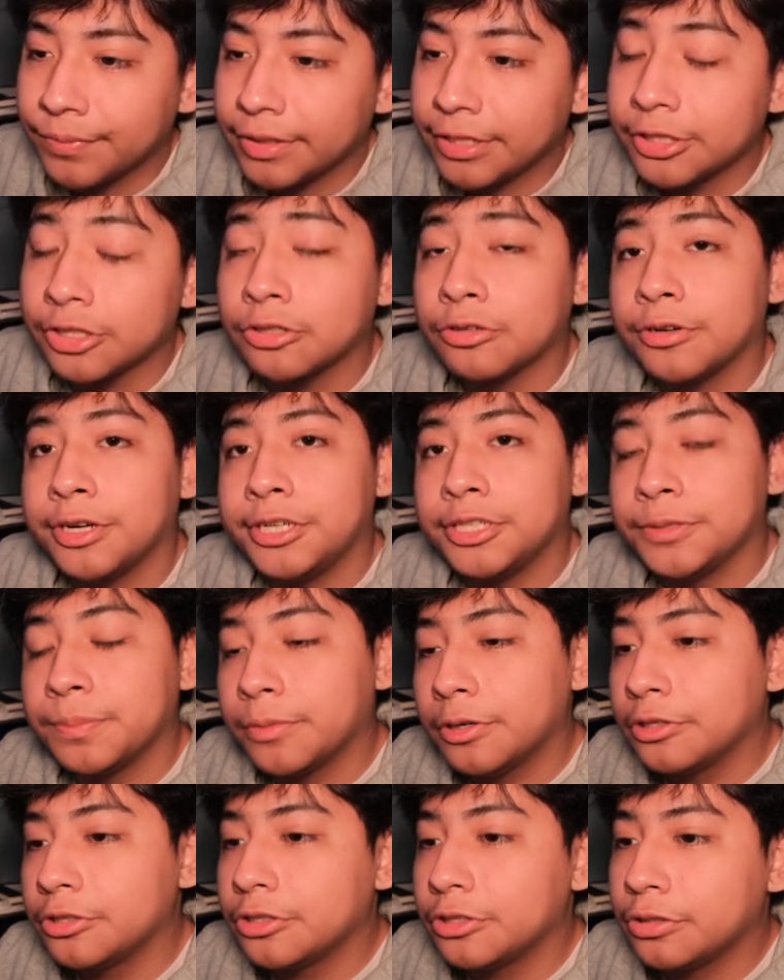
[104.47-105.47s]
This creates
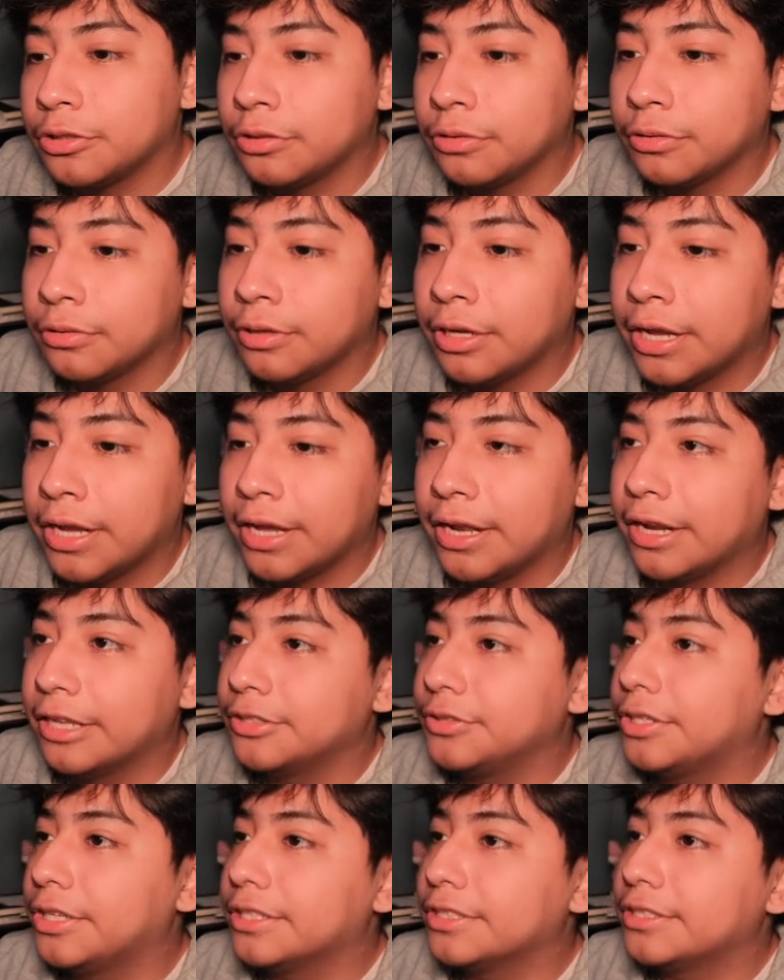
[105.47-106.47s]
merge 2, and
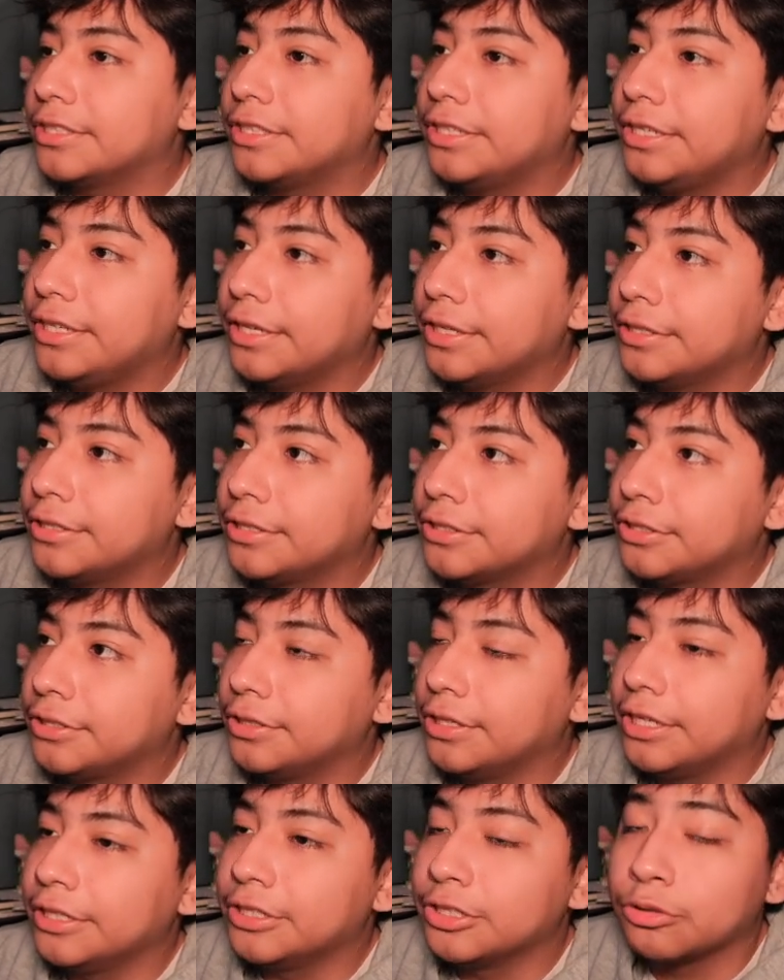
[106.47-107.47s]
as you can see, it
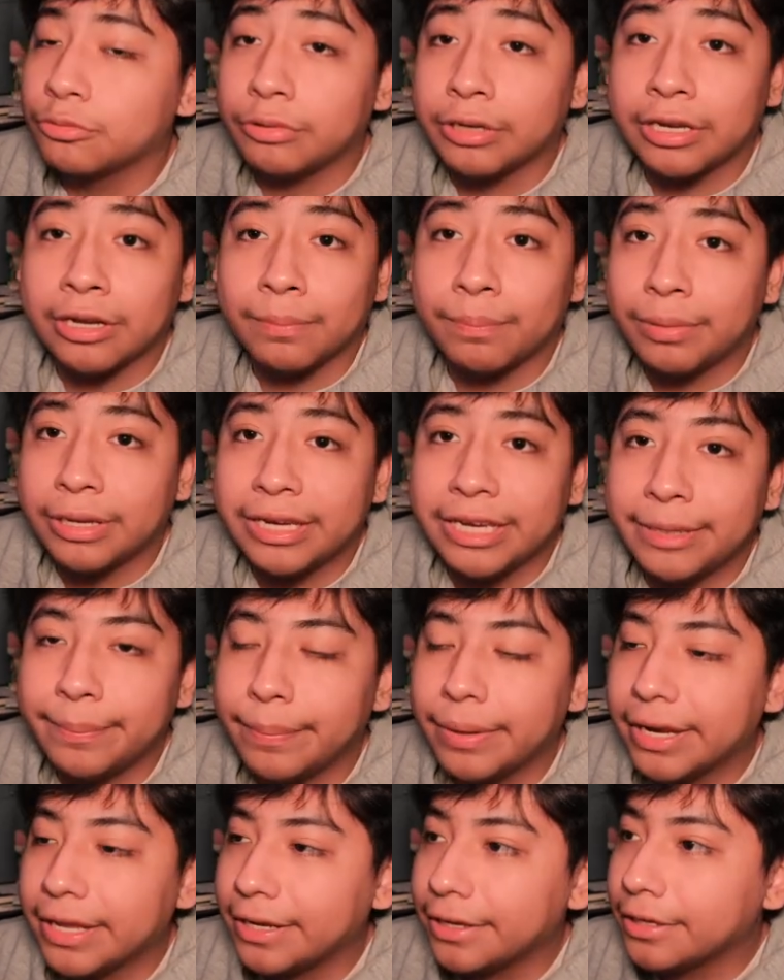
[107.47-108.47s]
just went completely
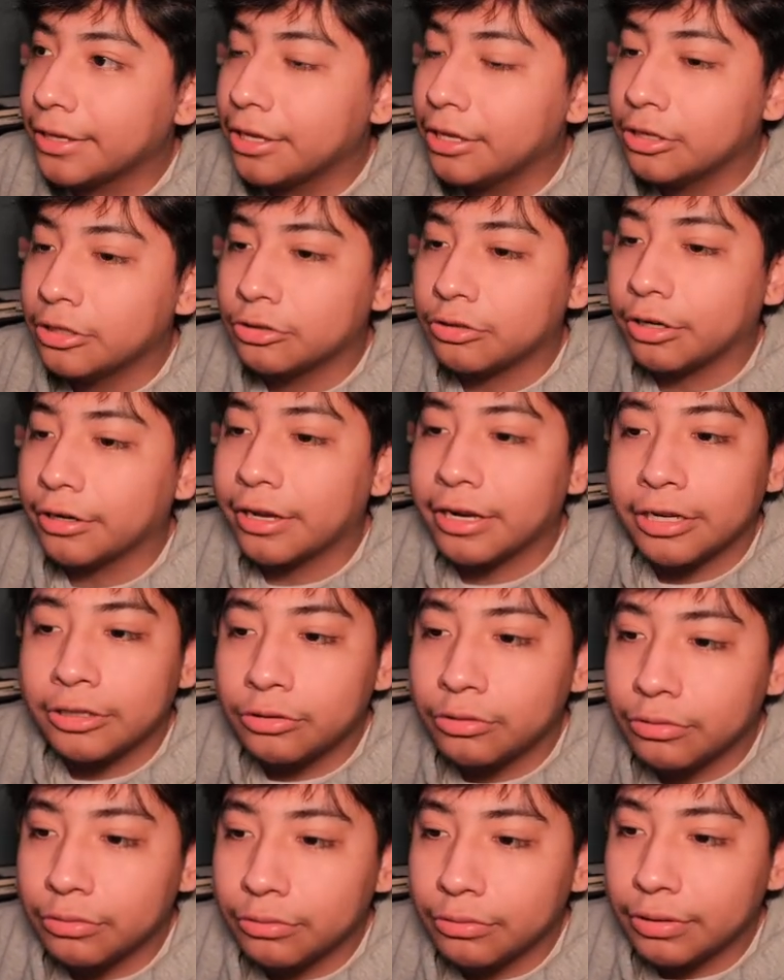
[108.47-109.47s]
blank. So all I gotta
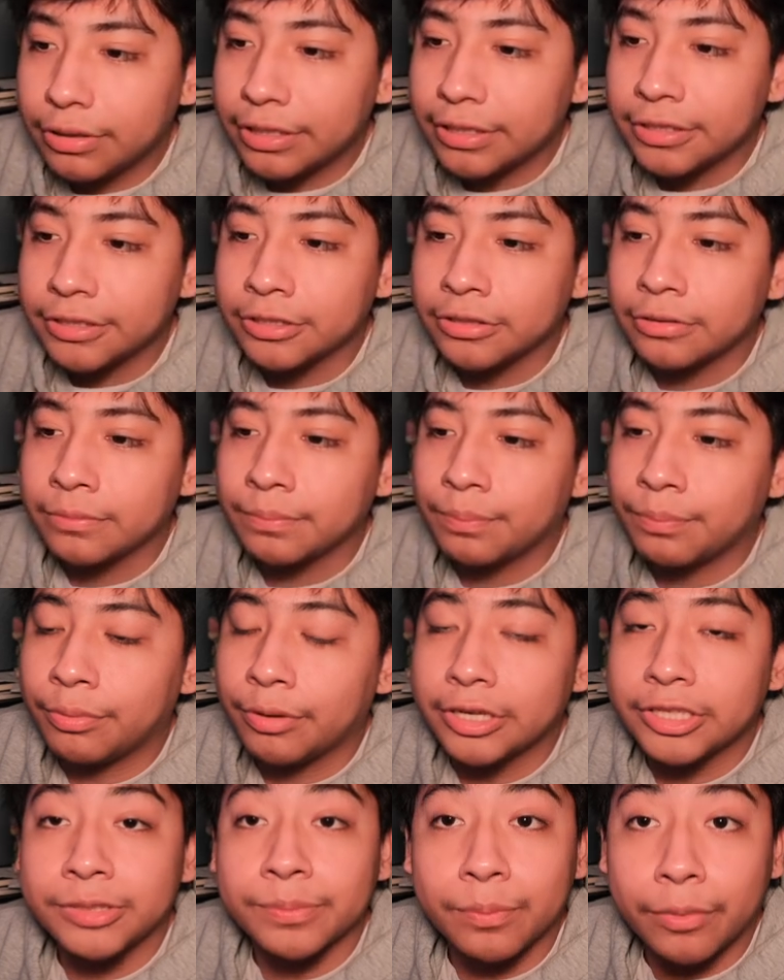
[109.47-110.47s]
do is
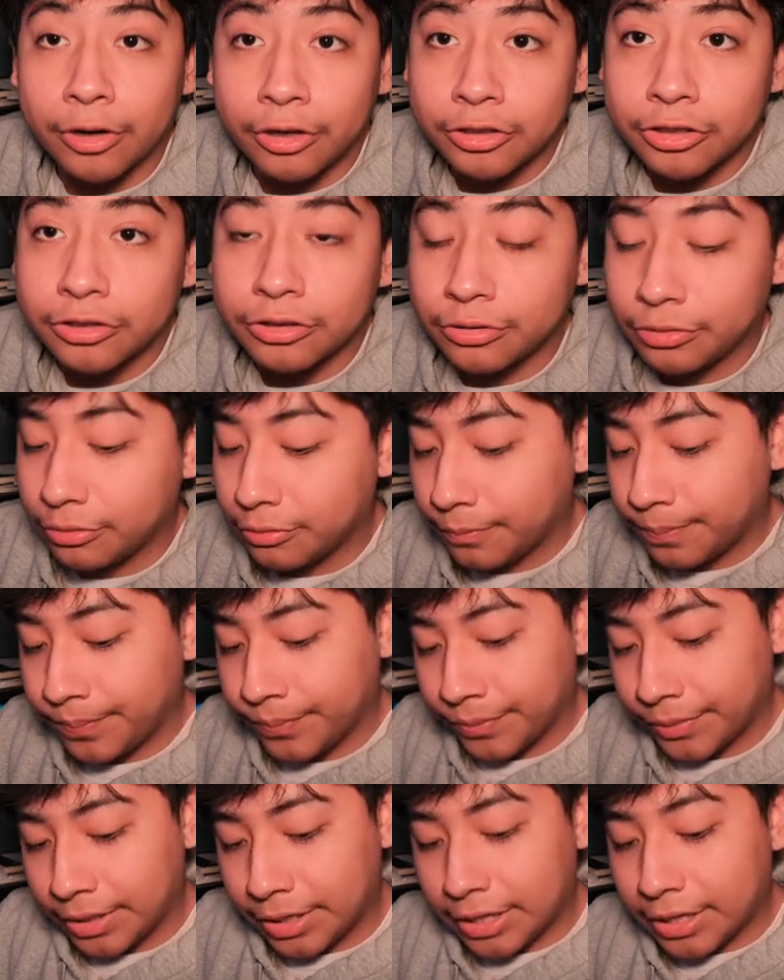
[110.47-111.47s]
press merge 2
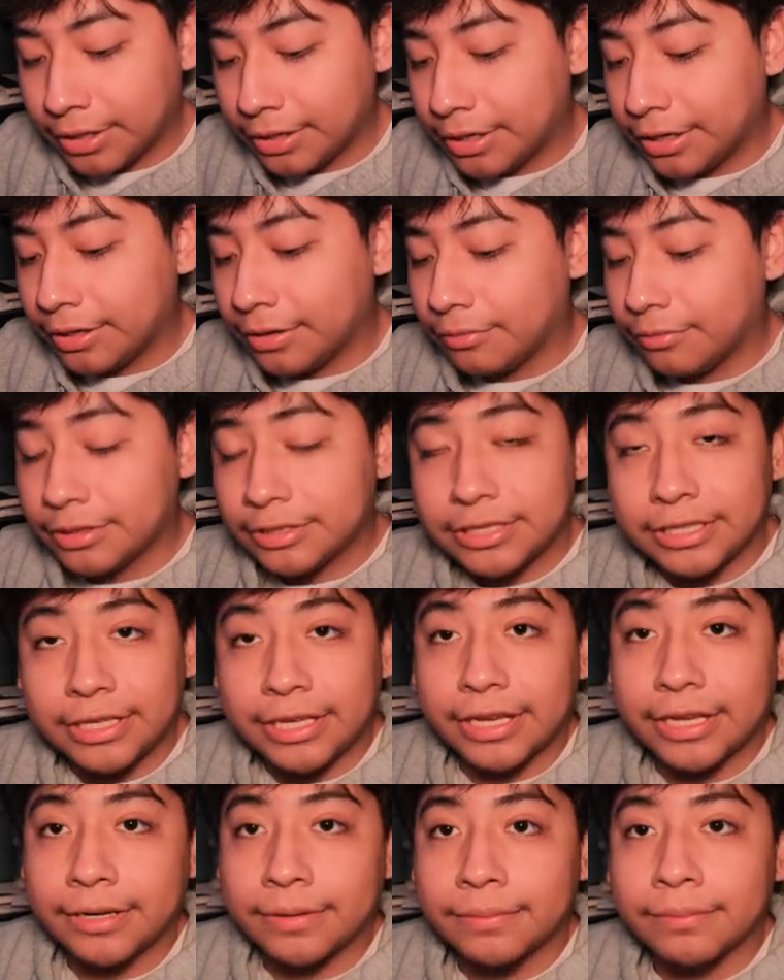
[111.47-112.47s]
and then once
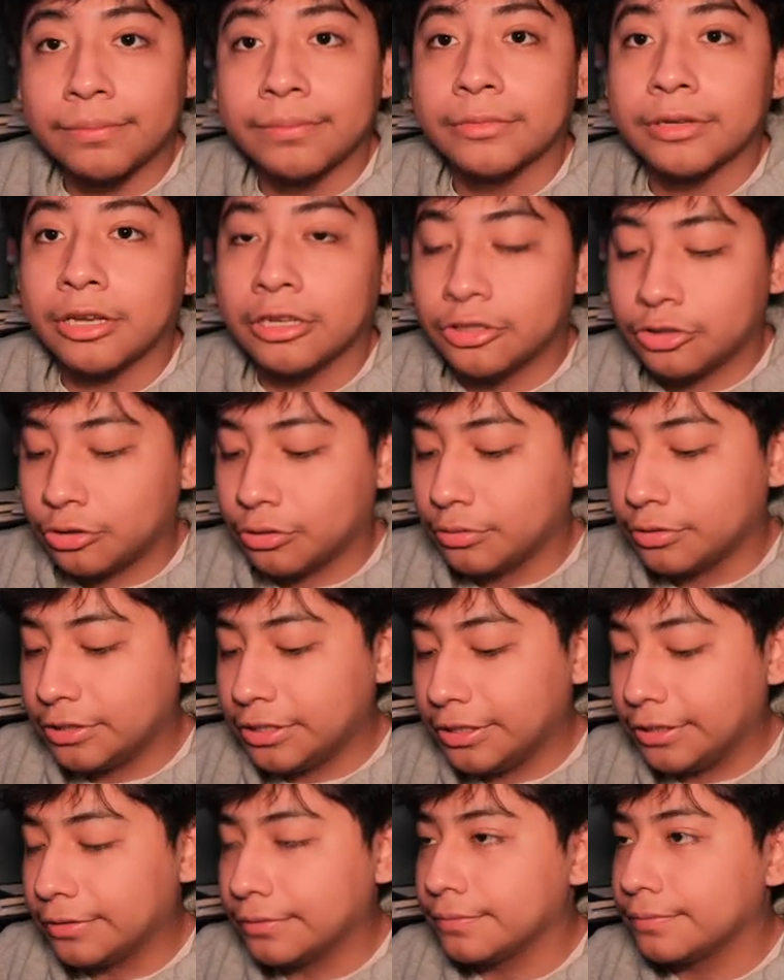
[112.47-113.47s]
again Ctrl
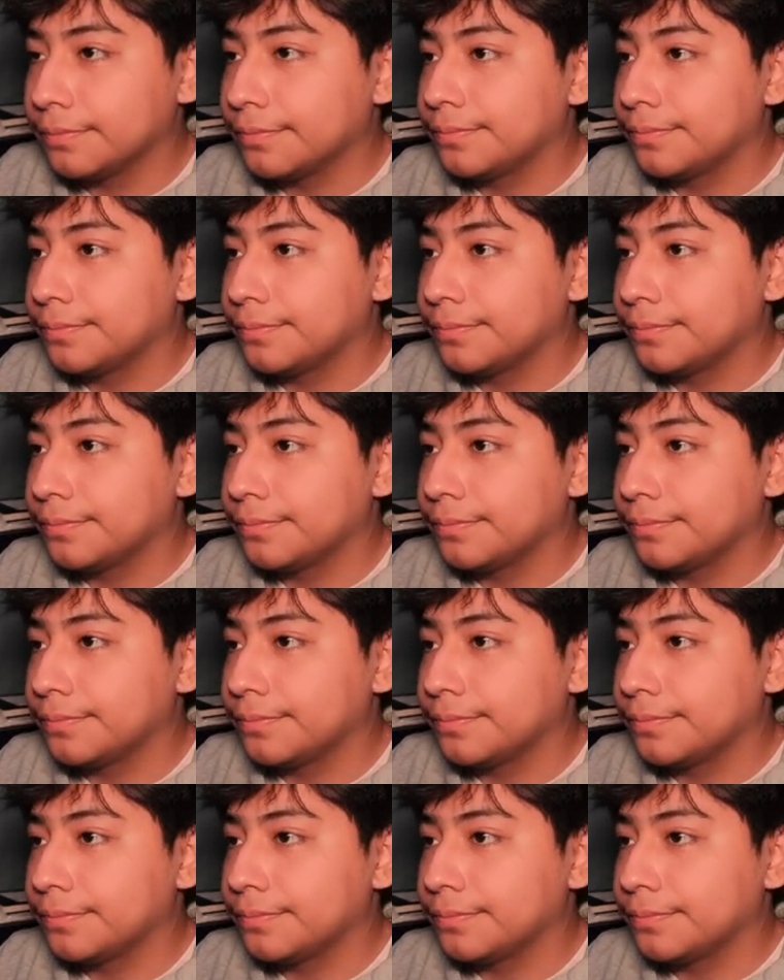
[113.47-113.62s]
T.